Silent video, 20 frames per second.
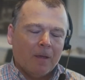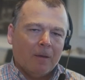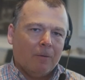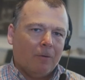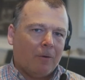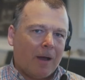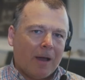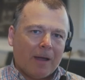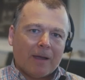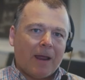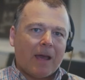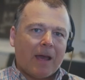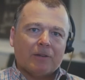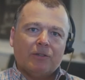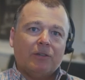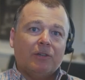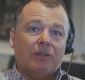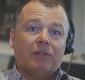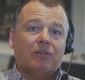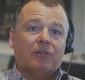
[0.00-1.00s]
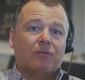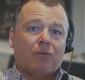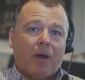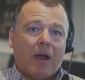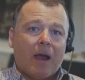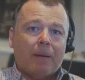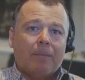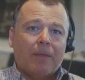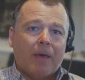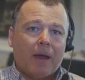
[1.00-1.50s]
well, I can actually
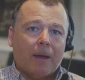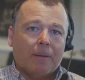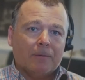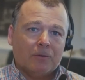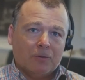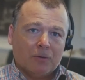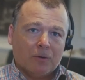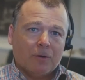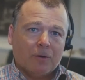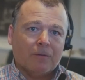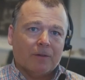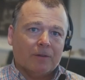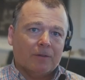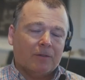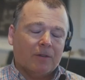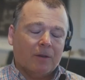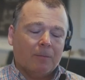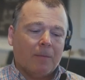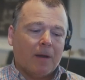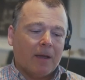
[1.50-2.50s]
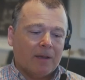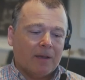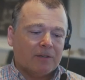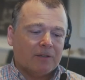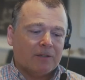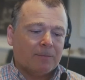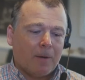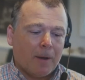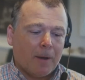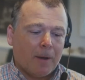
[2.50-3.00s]
describe that service in my S
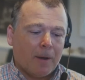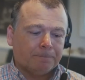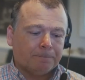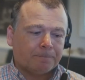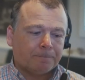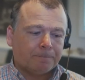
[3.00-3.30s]
BOM.